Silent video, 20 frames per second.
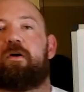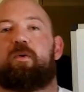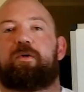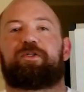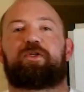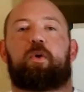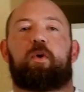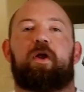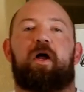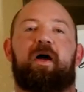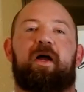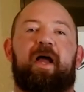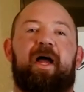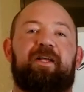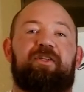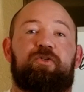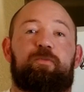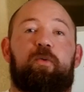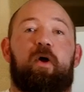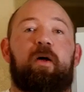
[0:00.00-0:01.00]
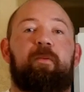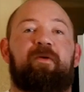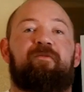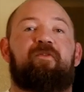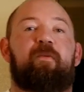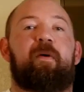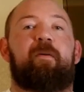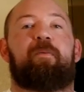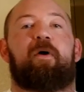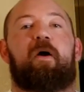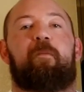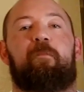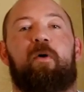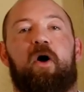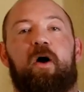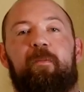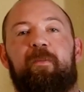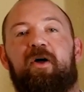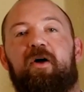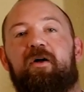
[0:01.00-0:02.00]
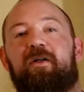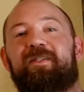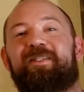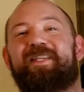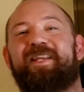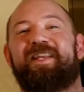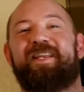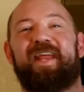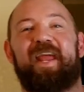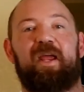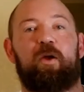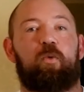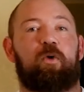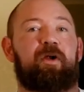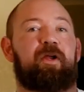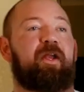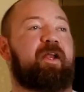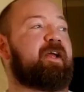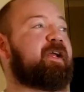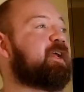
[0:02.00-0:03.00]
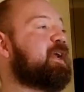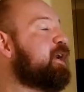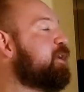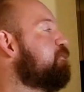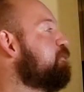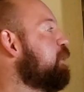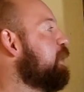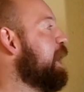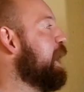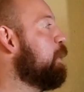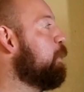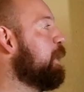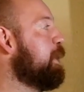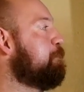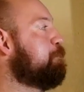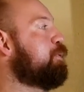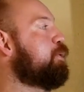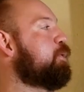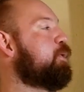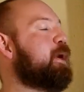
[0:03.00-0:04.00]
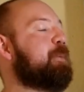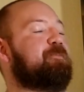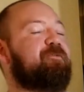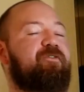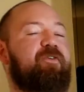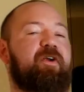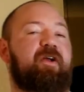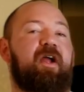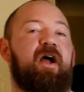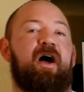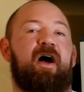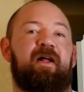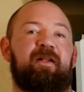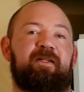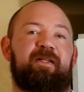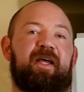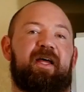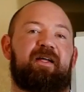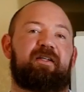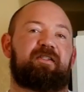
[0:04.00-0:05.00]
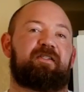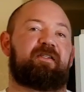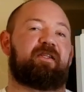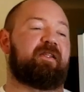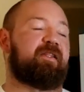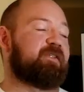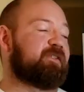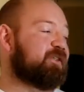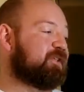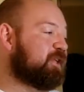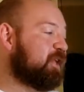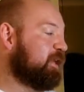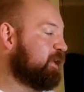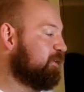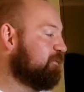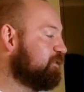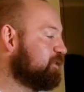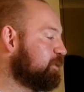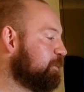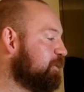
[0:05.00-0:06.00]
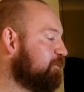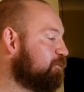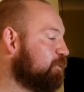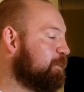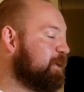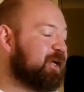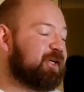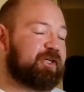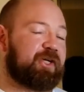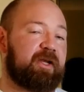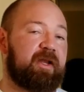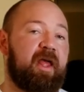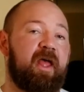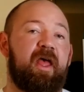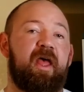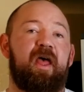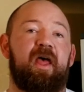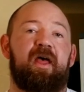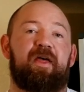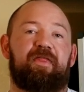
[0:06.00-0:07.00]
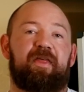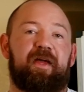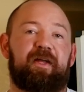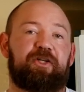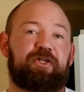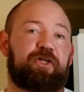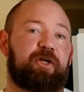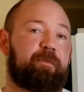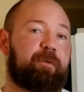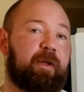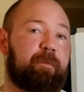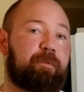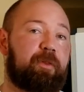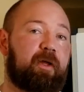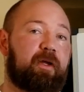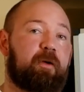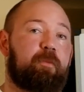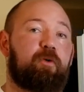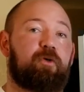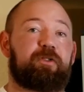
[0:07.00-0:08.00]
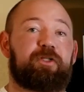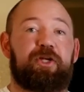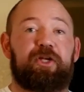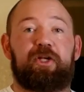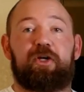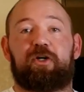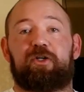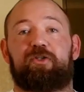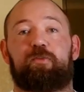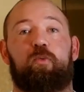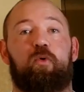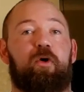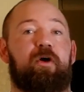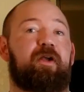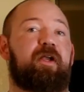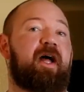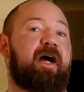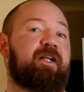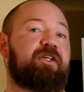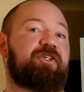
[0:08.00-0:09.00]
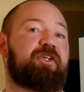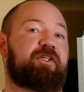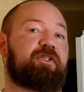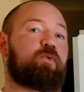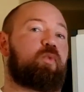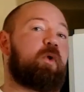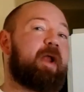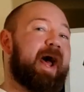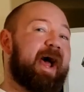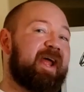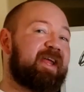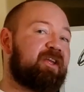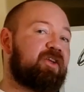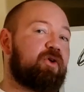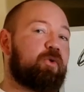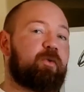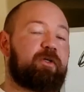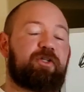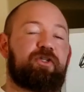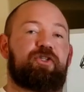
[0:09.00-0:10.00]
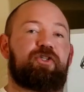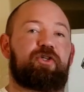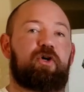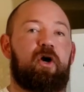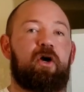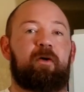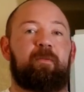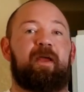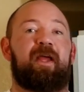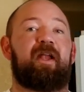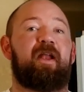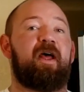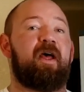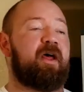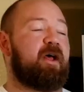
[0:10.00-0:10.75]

What's going on guys? It's Bromley from Empire Barbell, and today we're gonna cover how I prep for contests. And this is gonna give you some information that should be applicable to your sport, not just what I do, which is strongman.